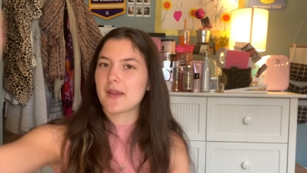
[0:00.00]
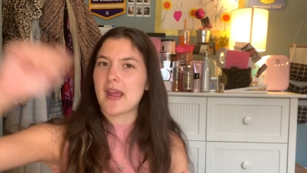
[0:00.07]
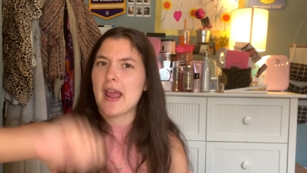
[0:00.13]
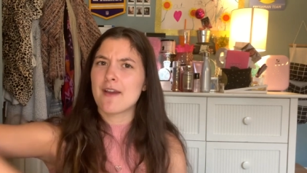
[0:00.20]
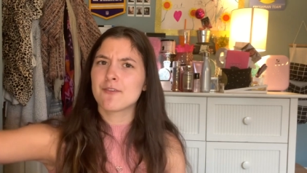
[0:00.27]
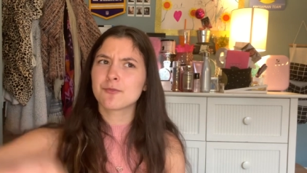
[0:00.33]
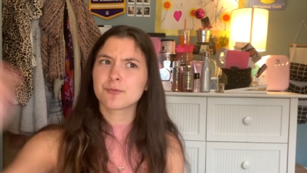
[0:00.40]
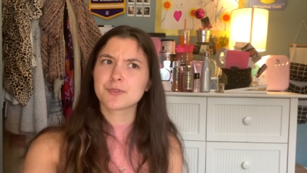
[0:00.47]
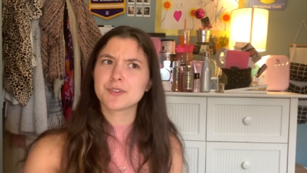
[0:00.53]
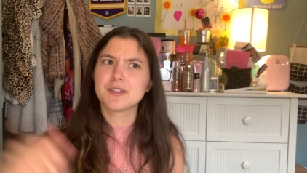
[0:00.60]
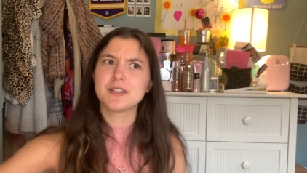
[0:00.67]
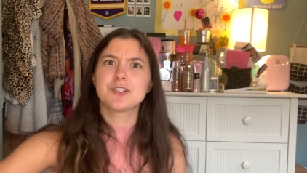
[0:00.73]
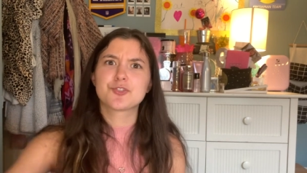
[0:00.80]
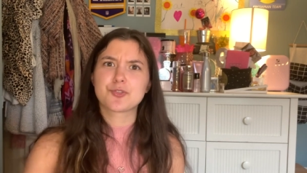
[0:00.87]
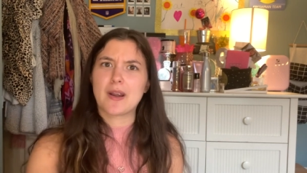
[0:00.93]
I haven't
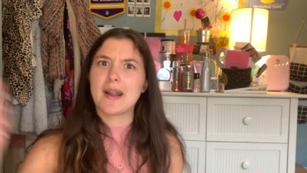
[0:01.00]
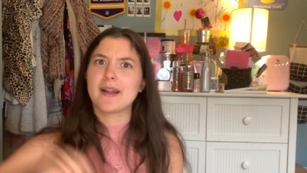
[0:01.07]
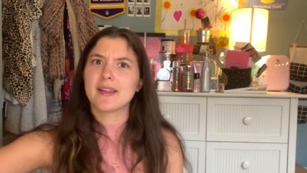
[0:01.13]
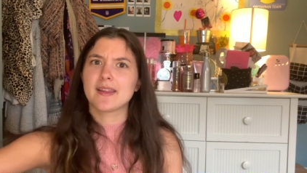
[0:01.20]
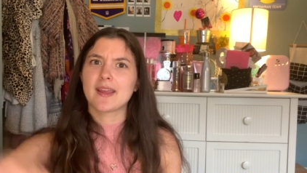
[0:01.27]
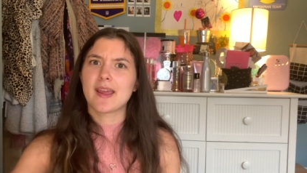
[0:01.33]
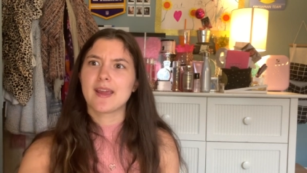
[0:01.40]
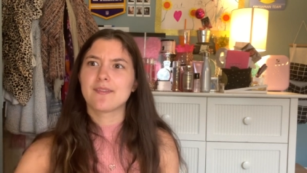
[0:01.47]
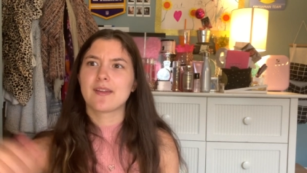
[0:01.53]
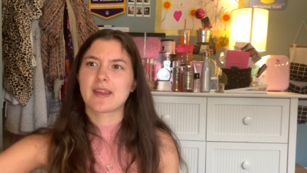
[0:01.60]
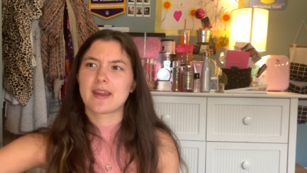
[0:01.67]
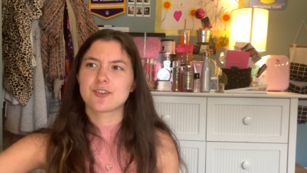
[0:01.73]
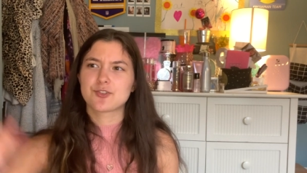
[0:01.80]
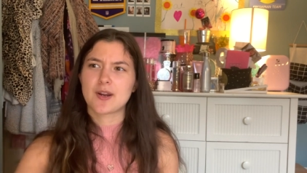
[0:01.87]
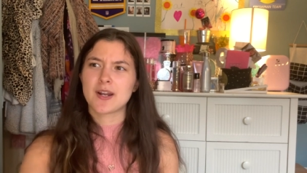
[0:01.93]
really tried it yet. Like,
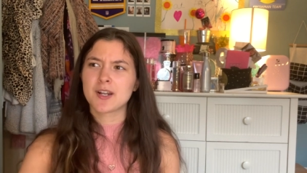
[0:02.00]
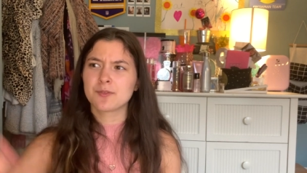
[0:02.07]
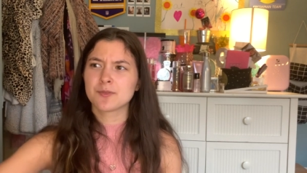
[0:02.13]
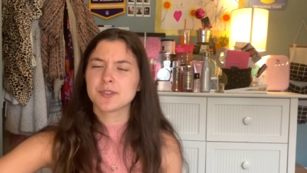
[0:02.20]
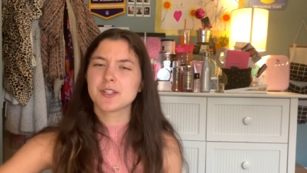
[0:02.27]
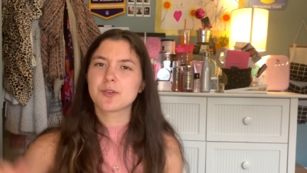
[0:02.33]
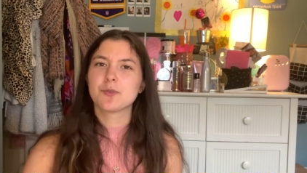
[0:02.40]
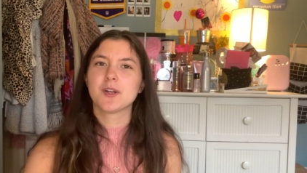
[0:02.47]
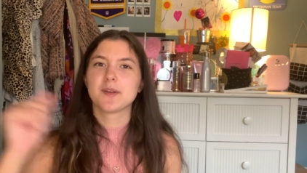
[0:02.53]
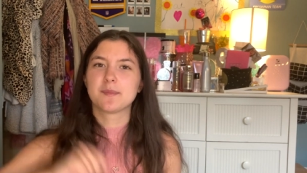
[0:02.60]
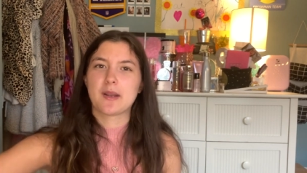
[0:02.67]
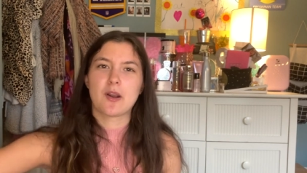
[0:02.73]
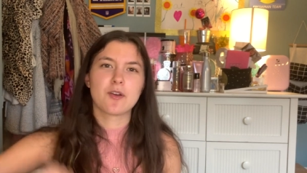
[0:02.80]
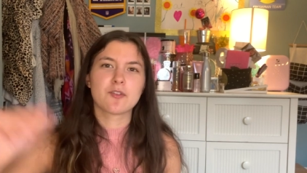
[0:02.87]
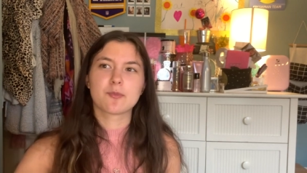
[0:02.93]
I tried it really quick,
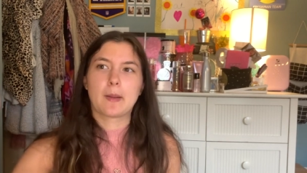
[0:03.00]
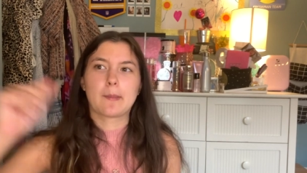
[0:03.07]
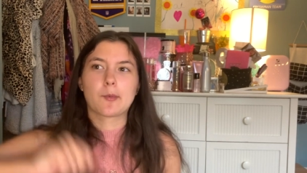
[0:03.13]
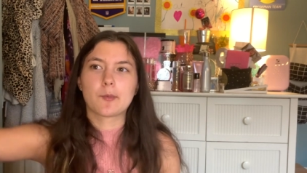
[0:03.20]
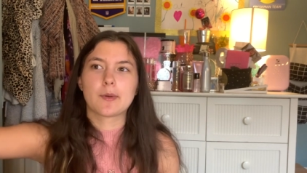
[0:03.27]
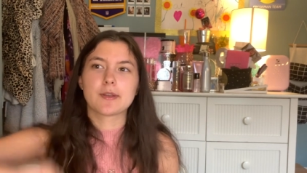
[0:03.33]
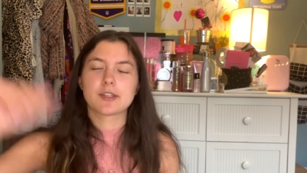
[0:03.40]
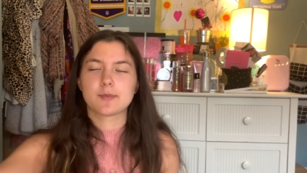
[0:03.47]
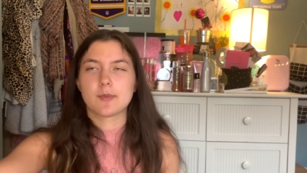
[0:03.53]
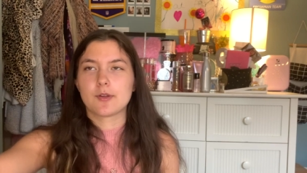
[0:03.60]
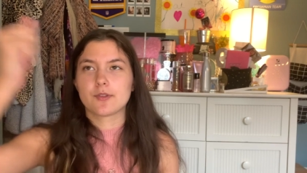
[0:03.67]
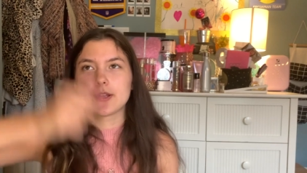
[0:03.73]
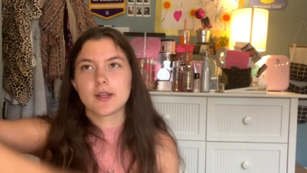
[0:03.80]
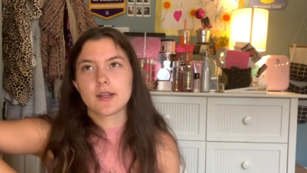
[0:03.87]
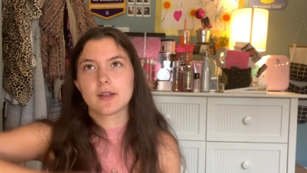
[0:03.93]
but I don't even remember what it
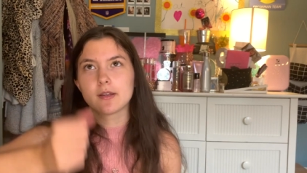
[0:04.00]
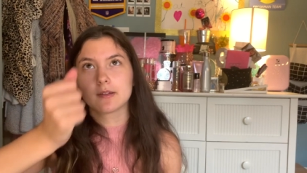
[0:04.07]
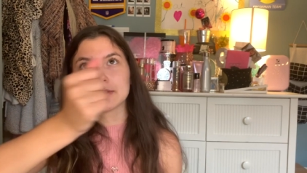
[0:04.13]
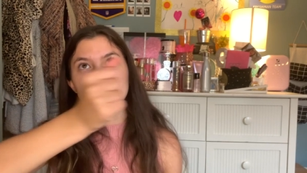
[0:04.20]
smelled like.